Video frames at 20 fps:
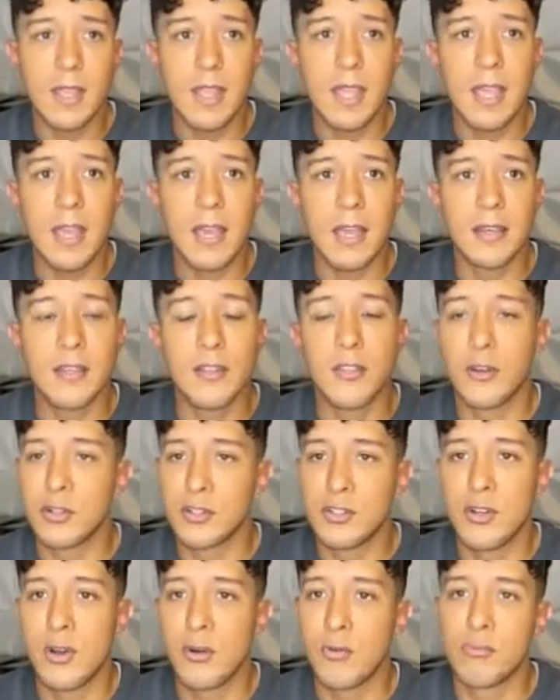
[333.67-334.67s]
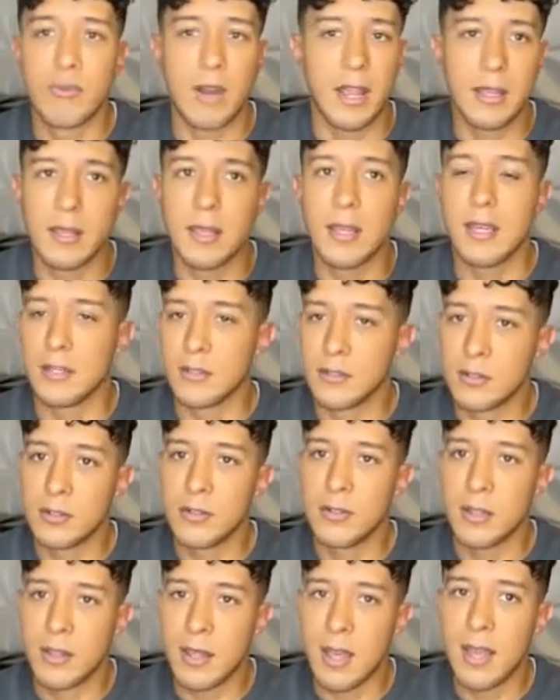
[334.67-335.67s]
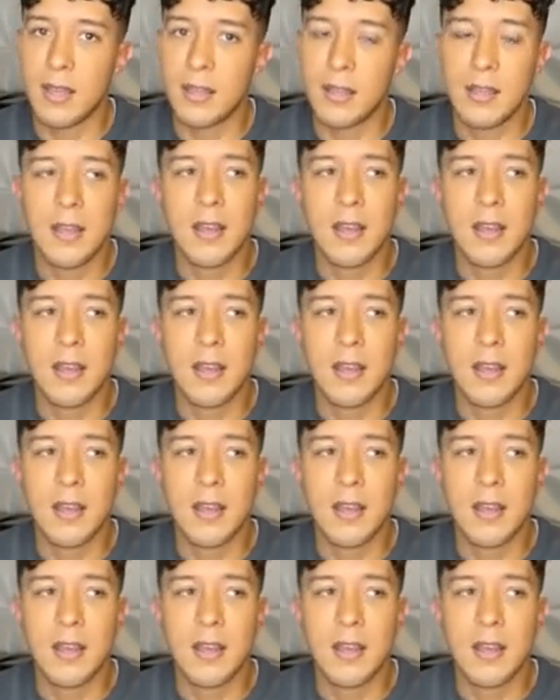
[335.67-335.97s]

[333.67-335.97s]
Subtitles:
And there's no right answer to that.